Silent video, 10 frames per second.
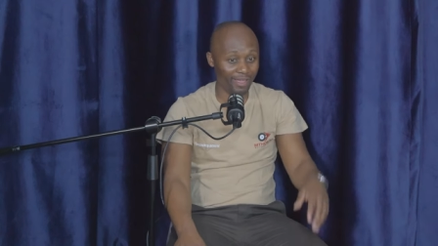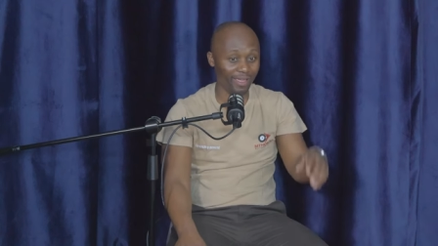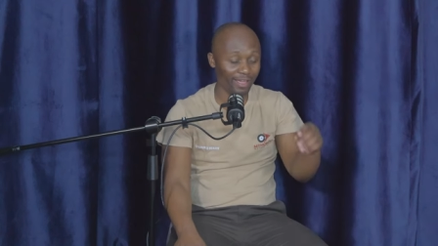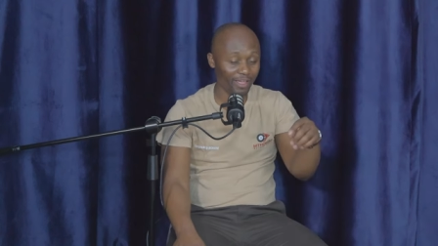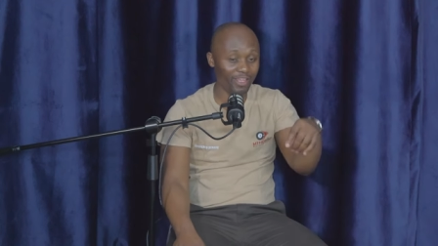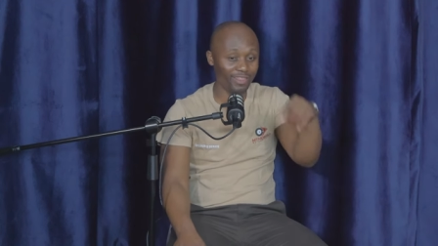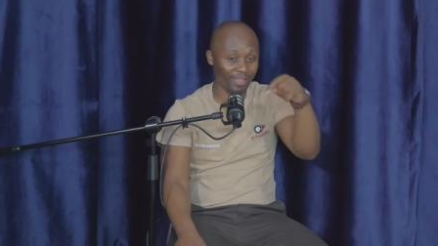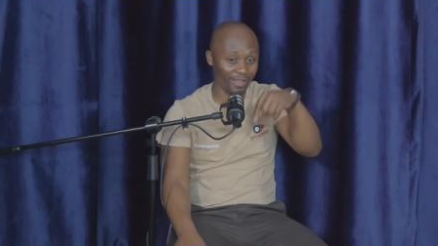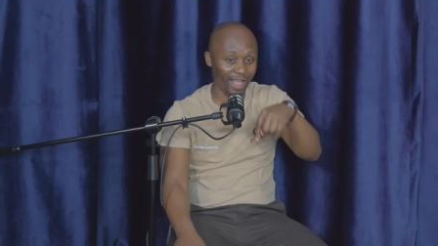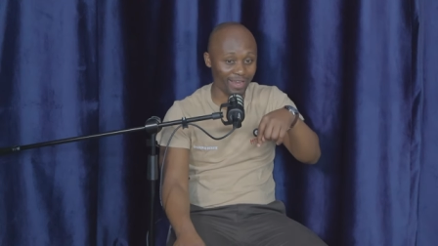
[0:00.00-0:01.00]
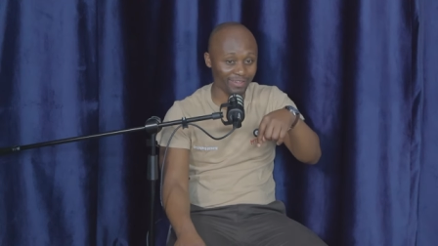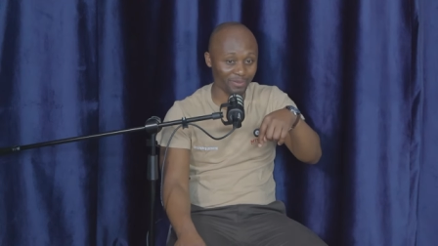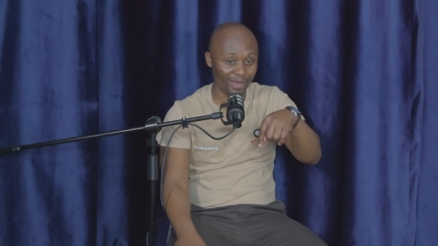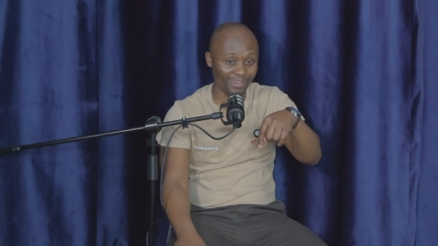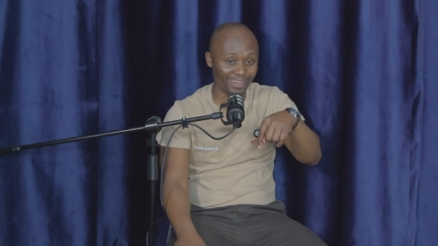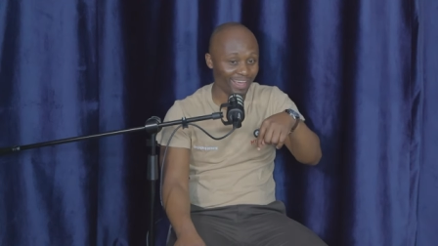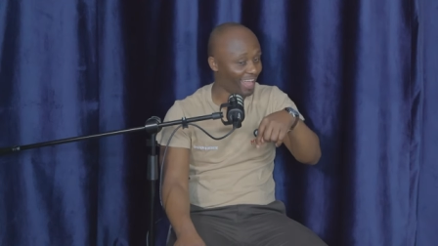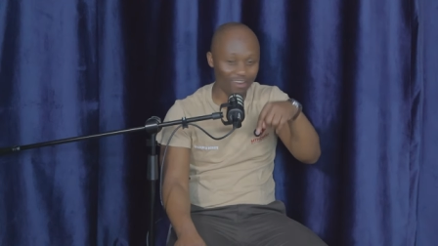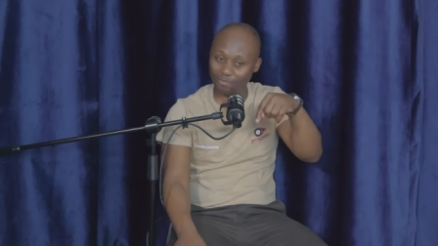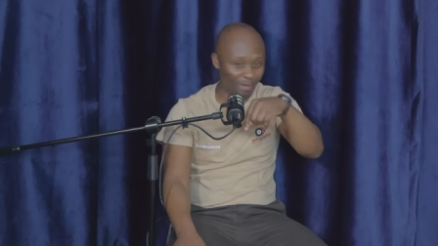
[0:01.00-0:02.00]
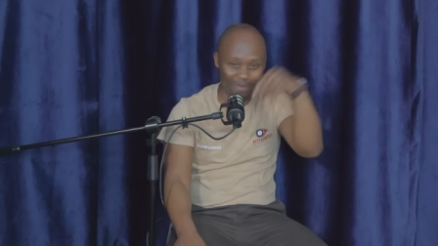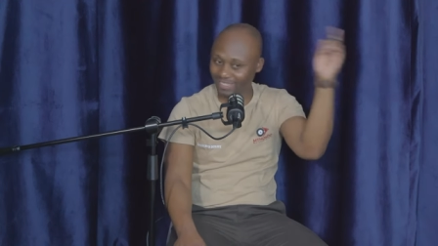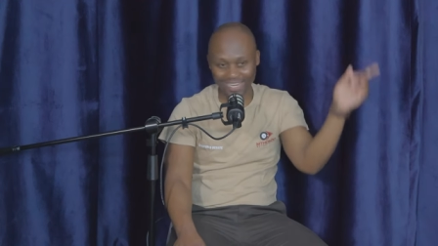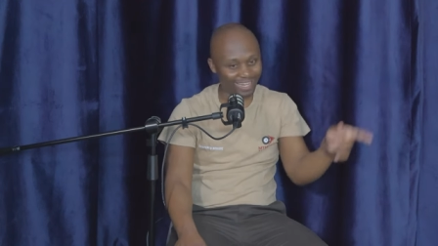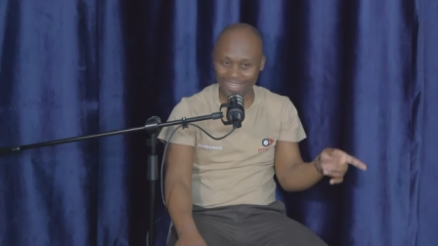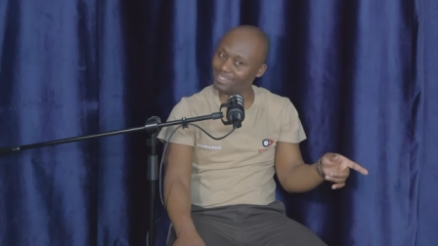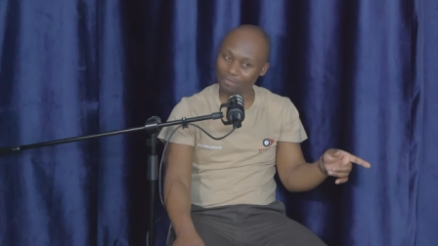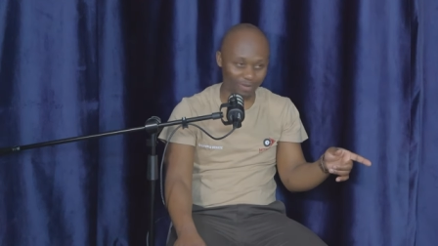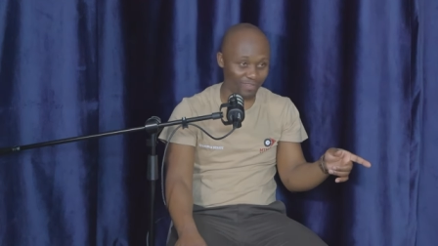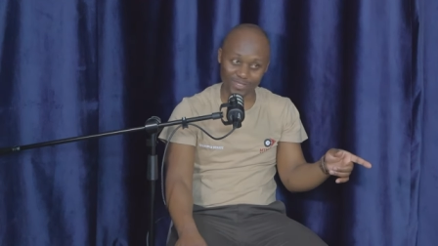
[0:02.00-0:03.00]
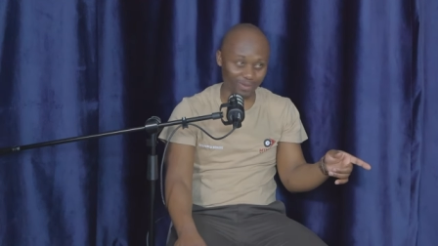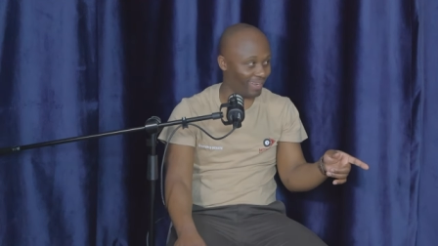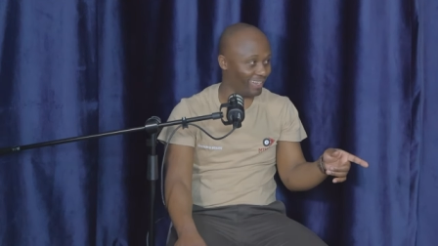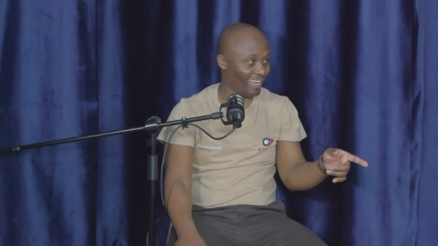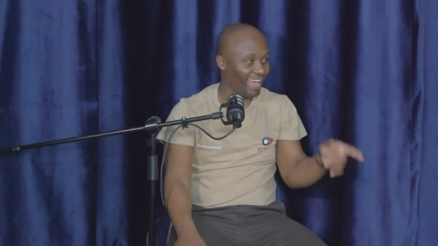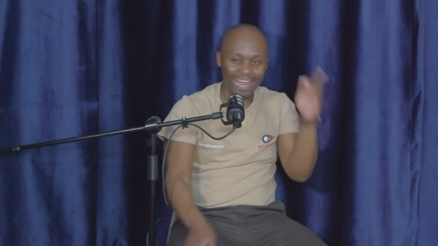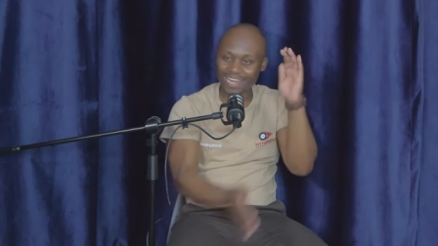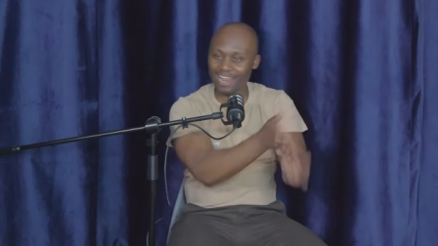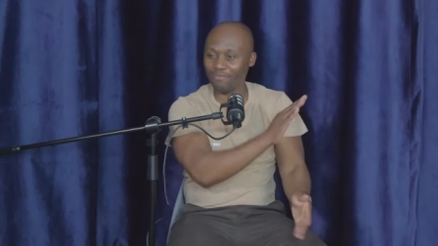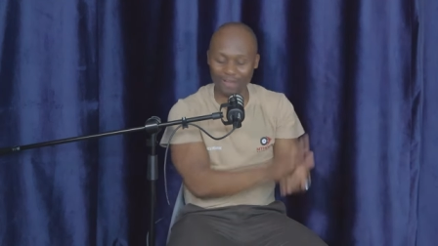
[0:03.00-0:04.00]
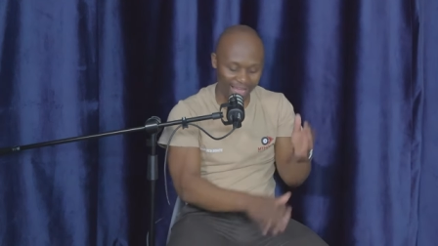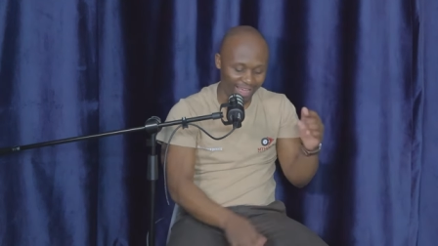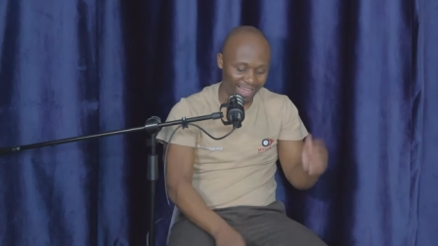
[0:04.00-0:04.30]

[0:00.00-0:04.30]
the current one cannot be measured against the previous one. Never.